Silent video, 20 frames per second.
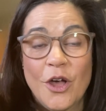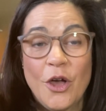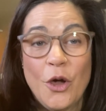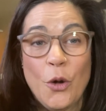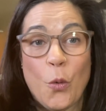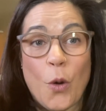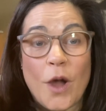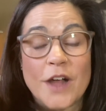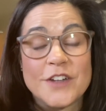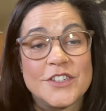
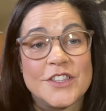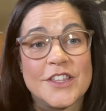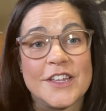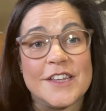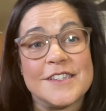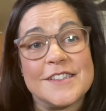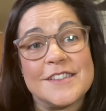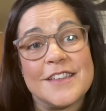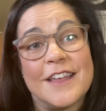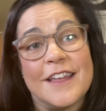watch
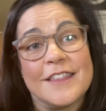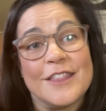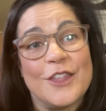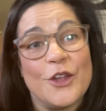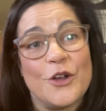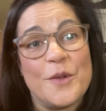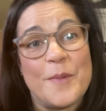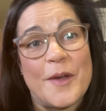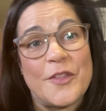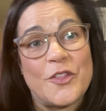this and learn
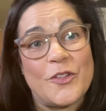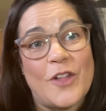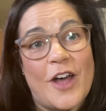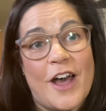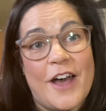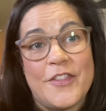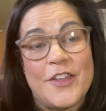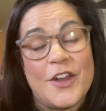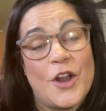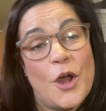about the law
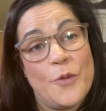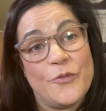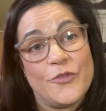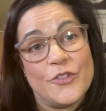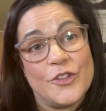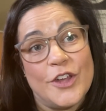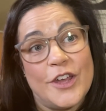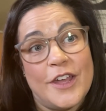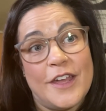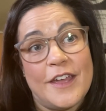that
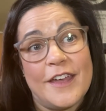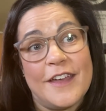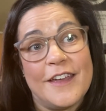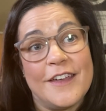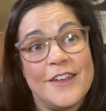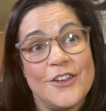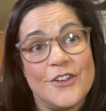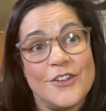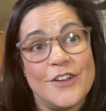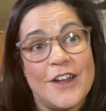hopefully
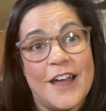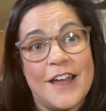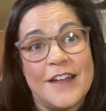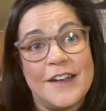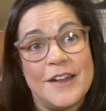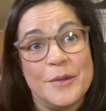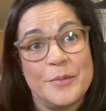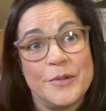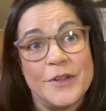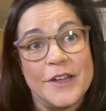you're not
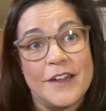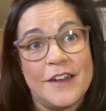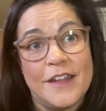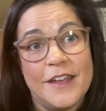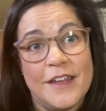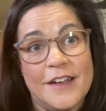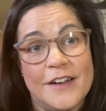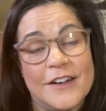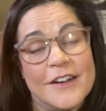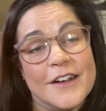
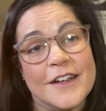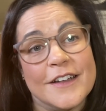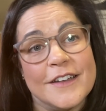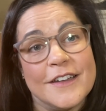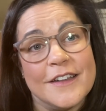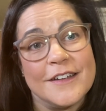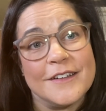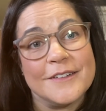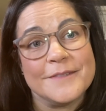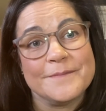planning on
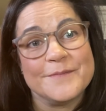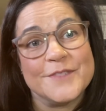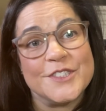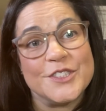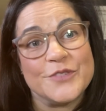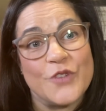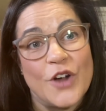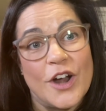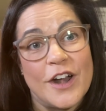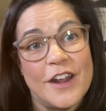
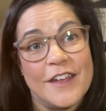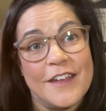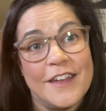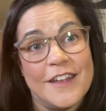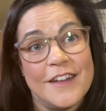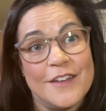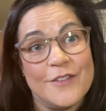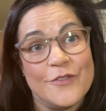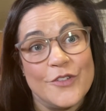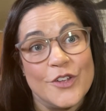defrauding
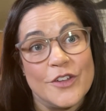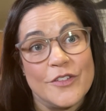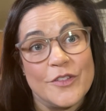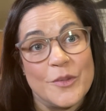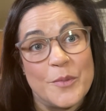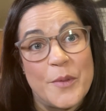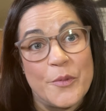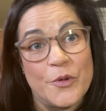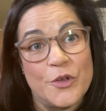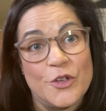any of you, the
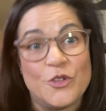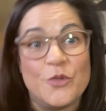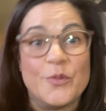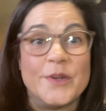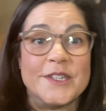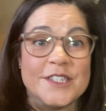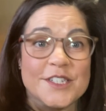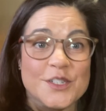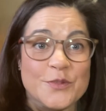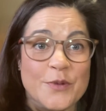people you do
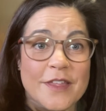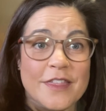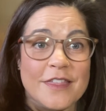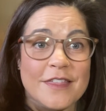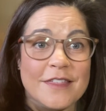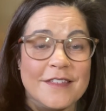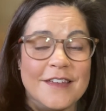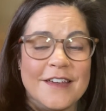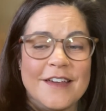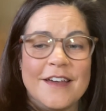business with.
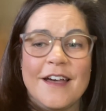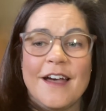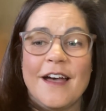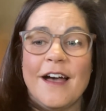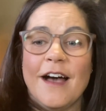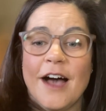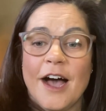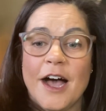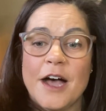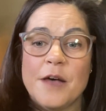
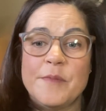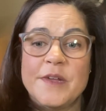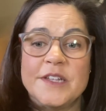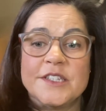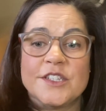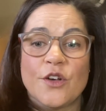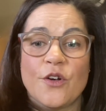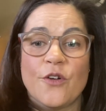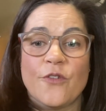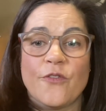Um, and
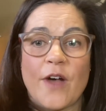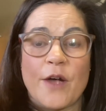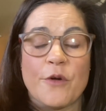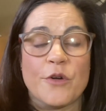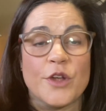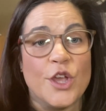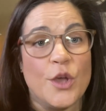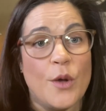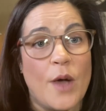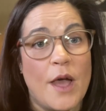so if I were
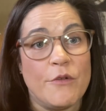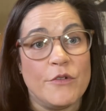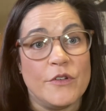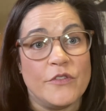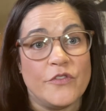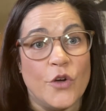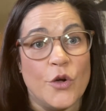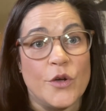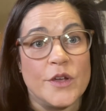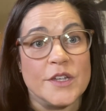you, I would
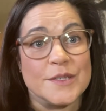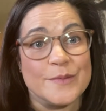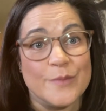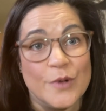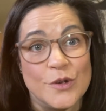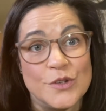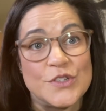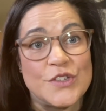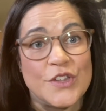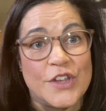focus
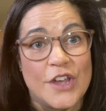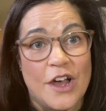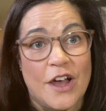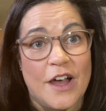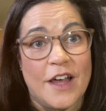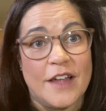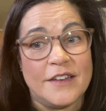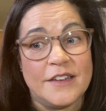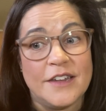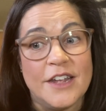mostly
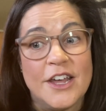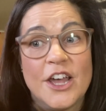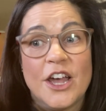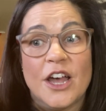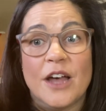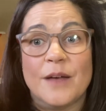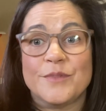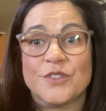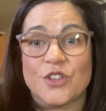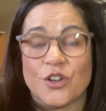on
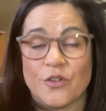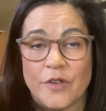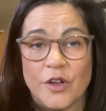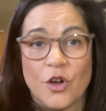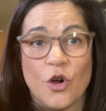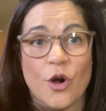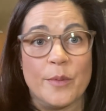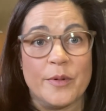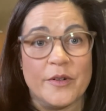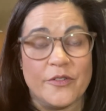observing
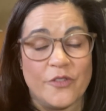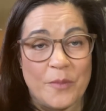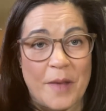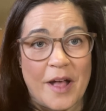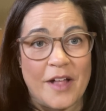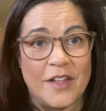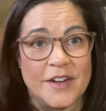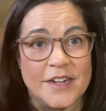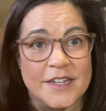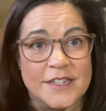corporate
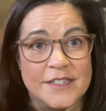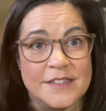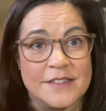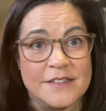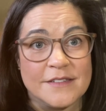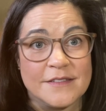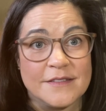formalities,